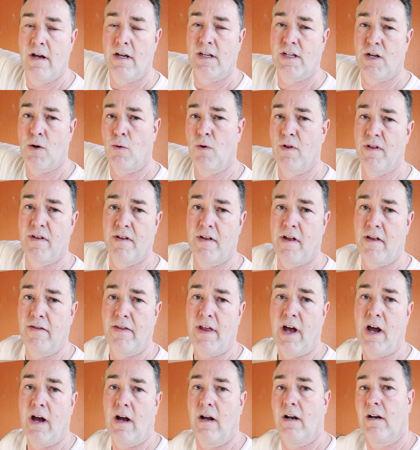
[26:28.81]
So other than
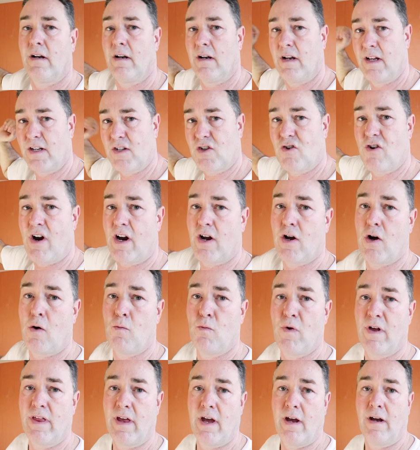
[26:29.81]
that, let's crack
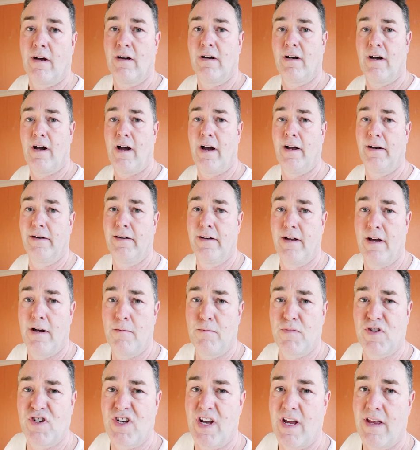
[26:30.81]
on with it
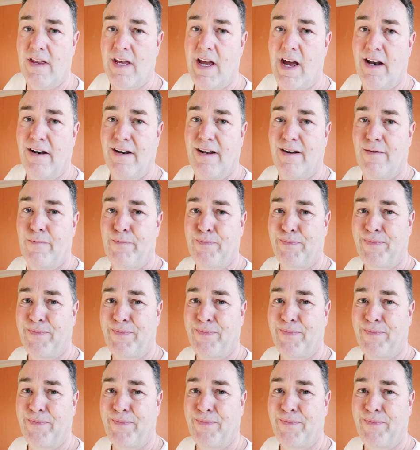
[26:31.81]
and see at the end.